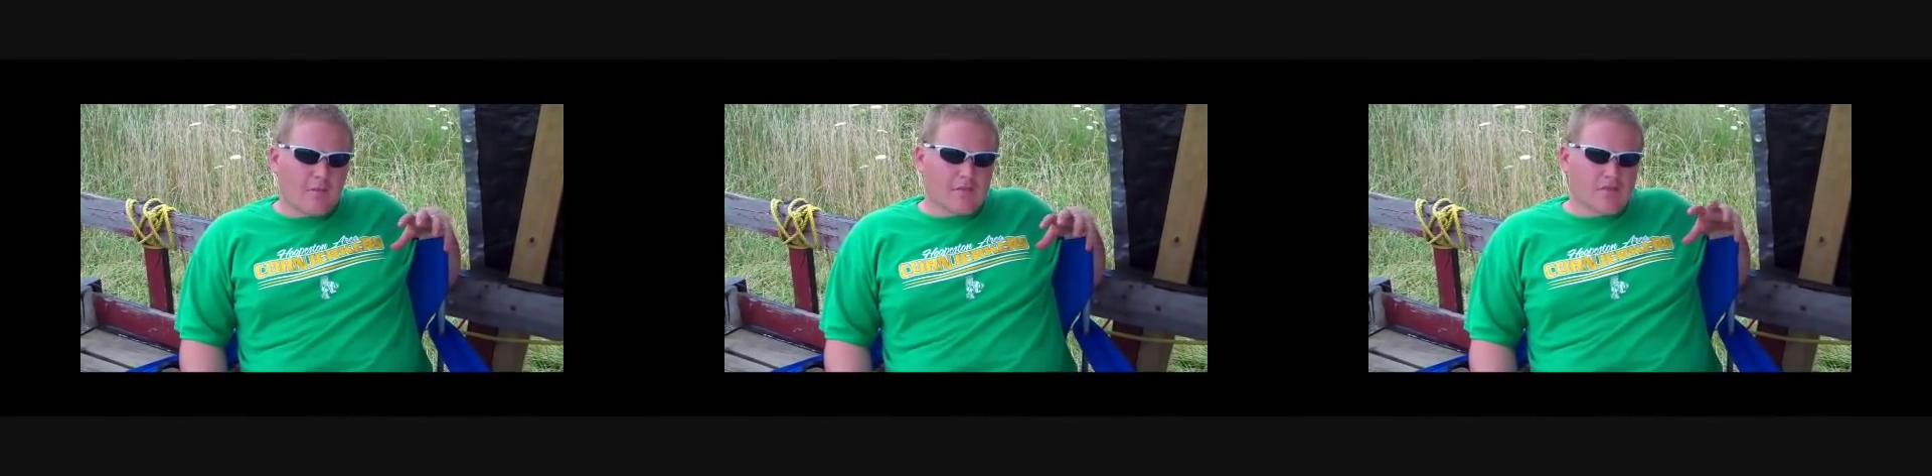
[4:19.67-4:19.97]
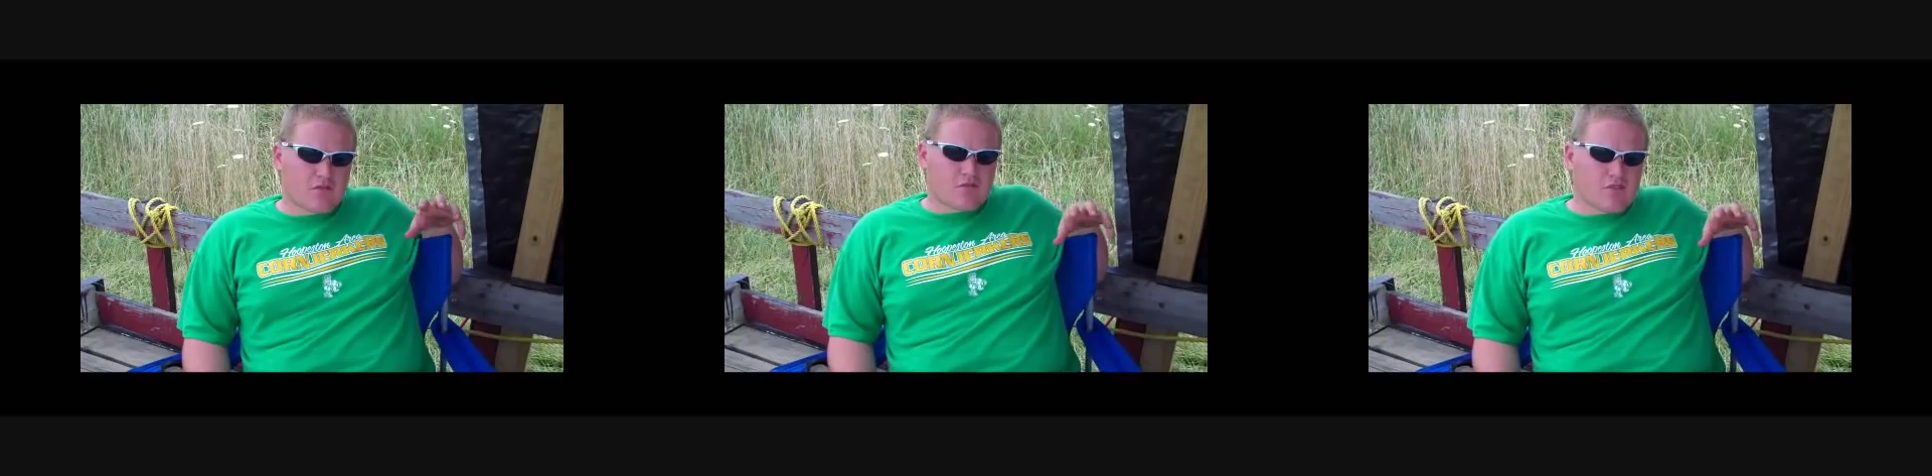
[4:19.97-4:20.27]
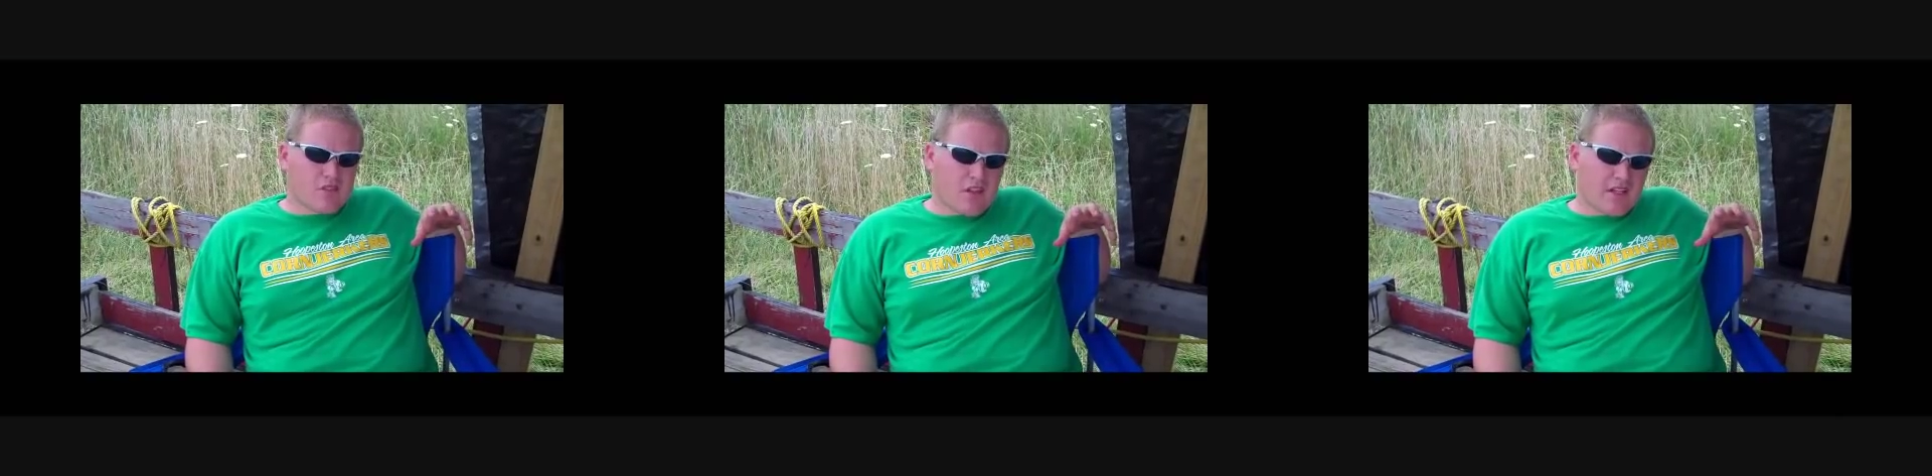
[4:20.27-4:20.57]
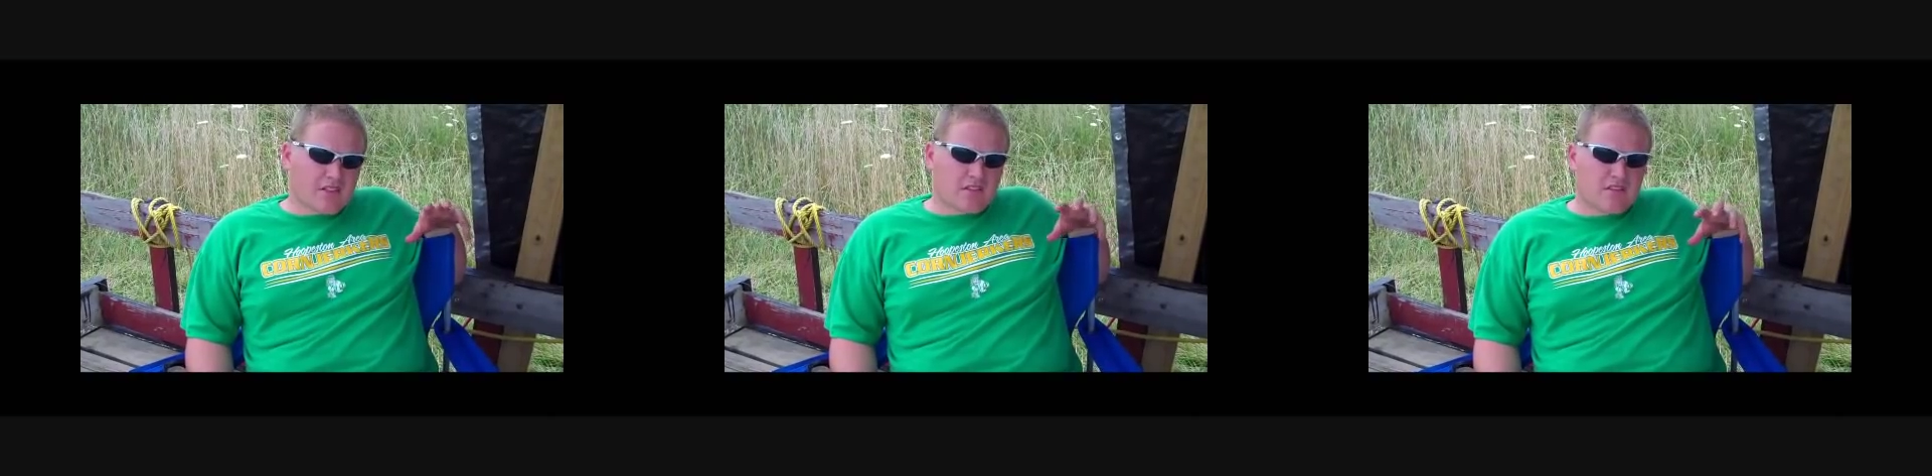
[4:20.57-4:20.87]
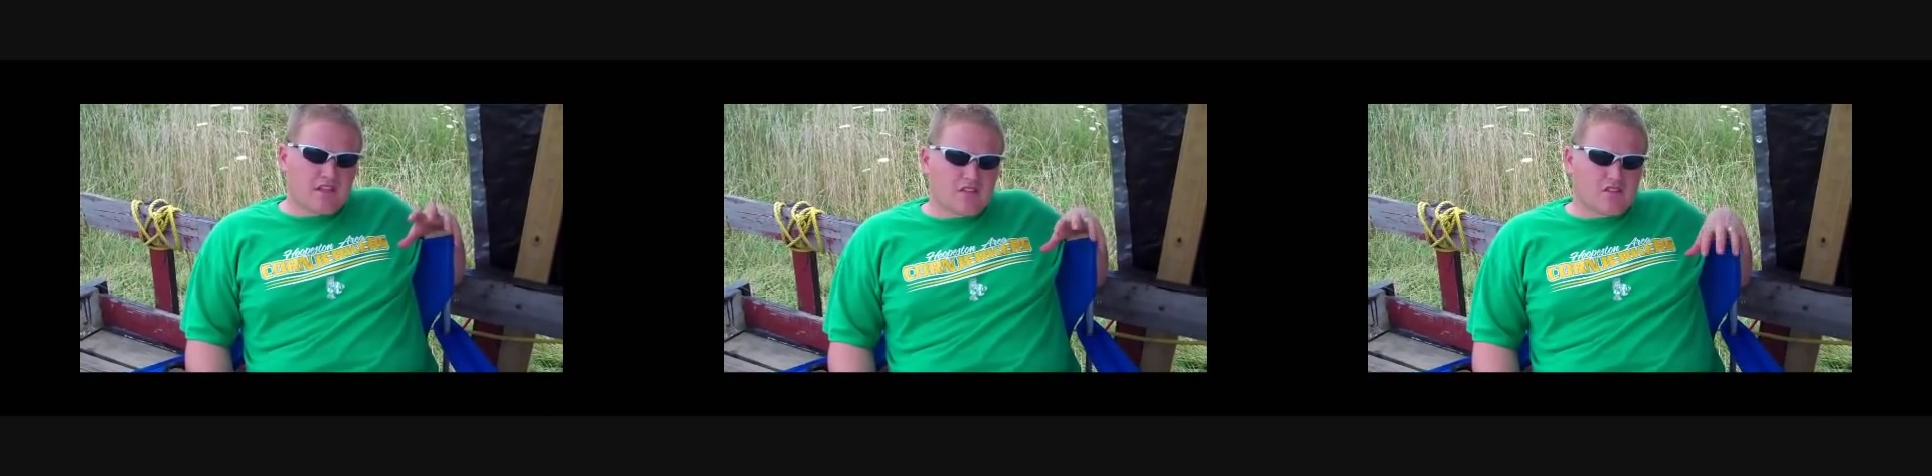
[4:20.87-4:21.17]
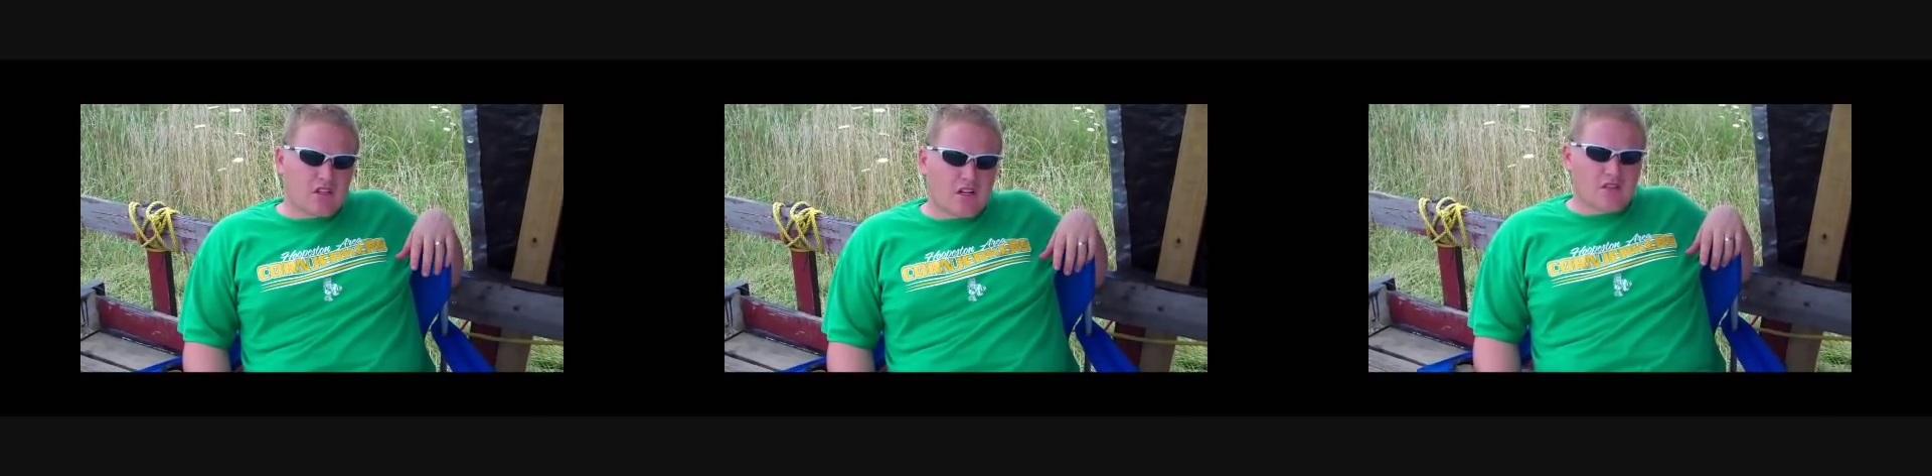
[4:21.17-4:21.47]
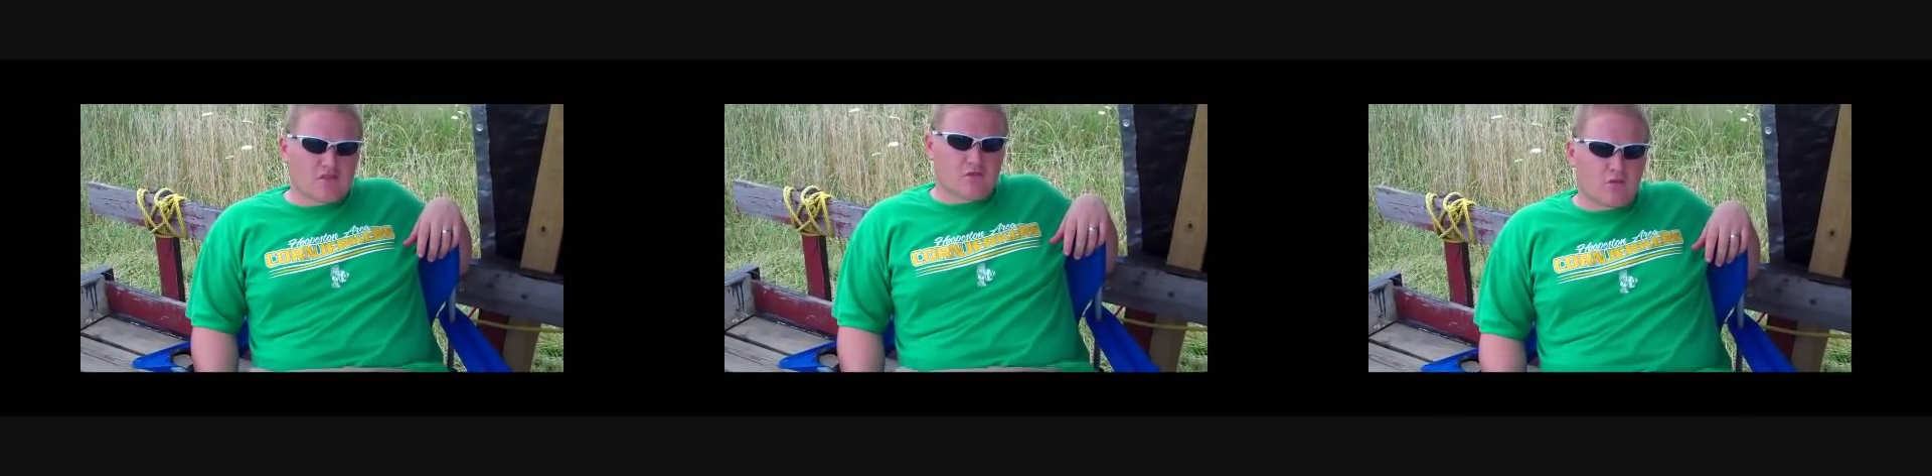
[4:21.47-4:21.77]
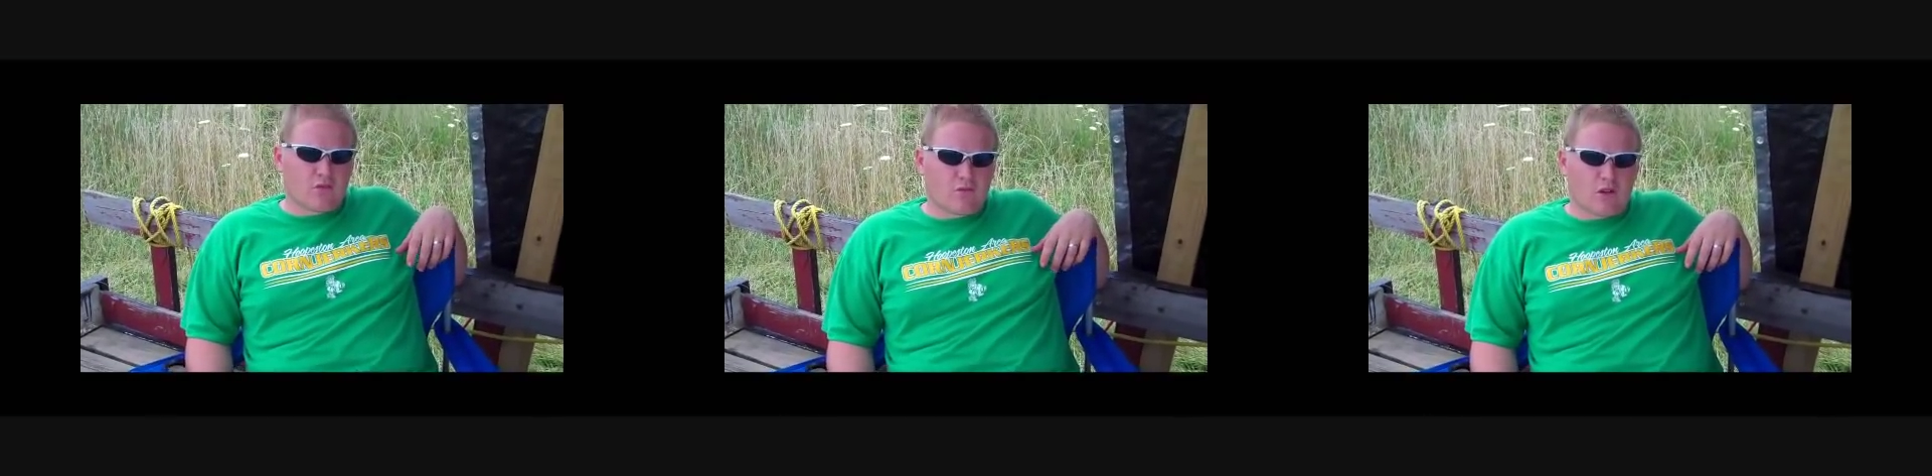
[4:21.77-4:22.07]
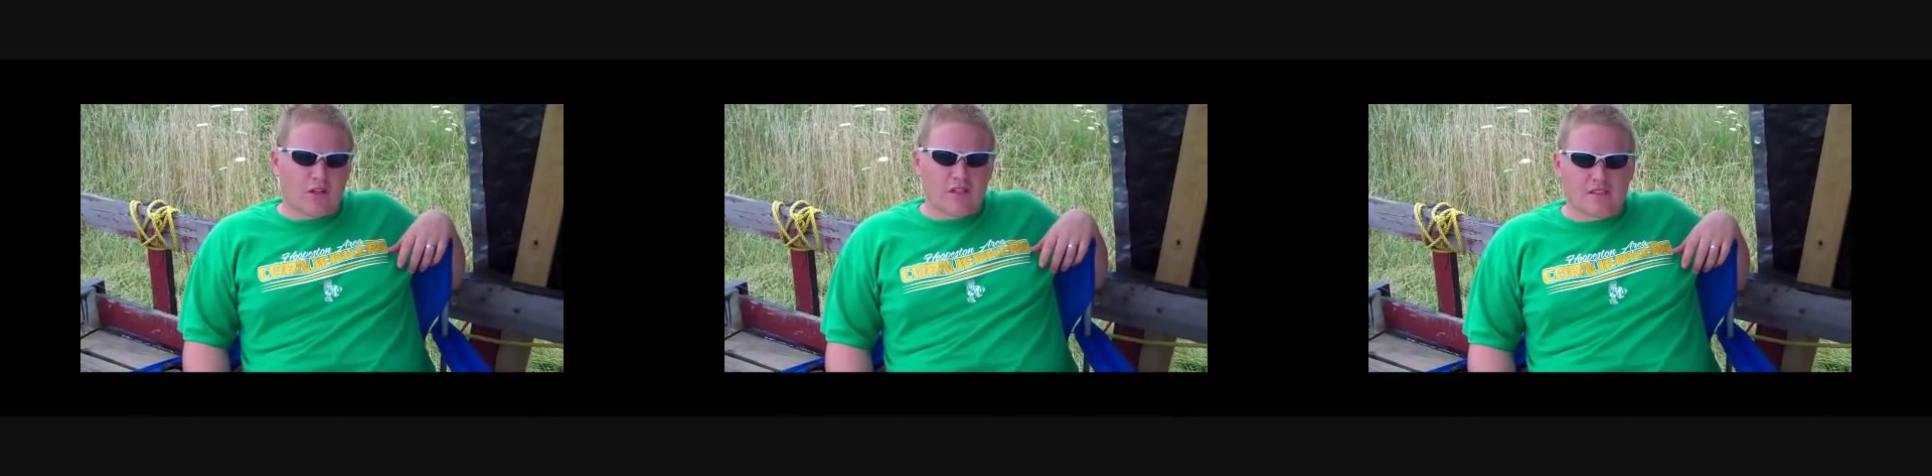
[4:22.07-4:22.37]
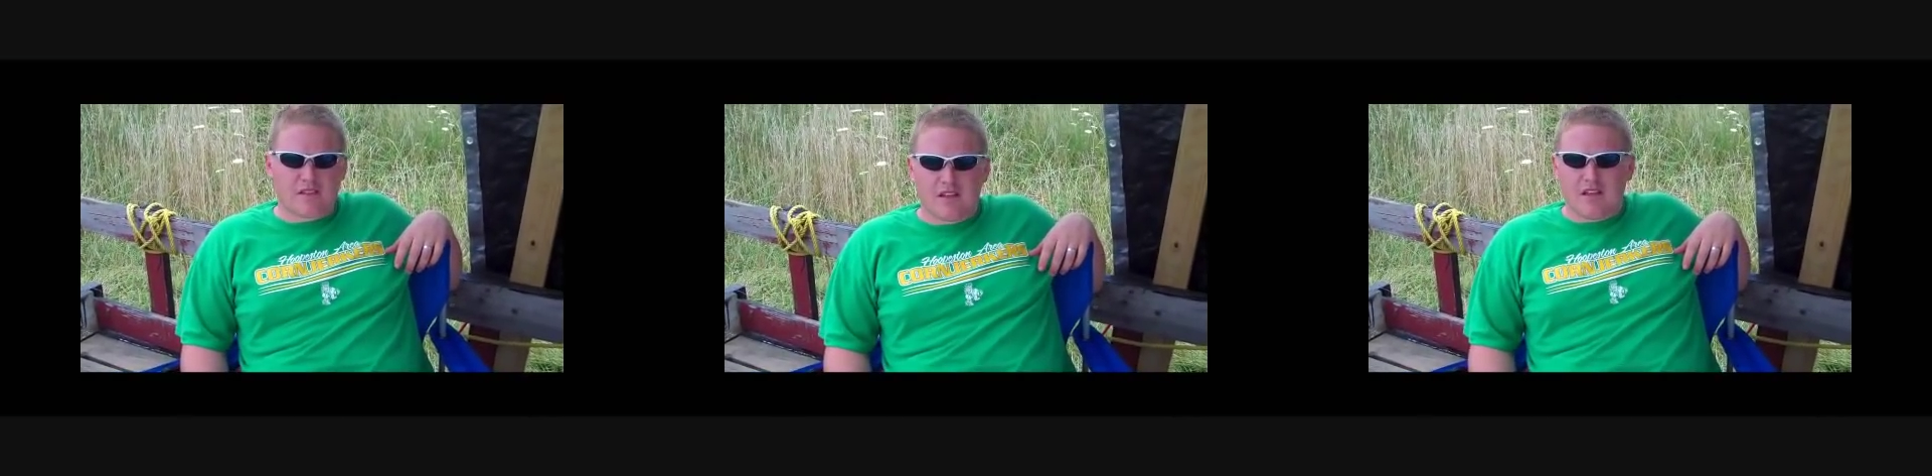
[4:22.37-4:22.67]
certain select Chicago schools, whereas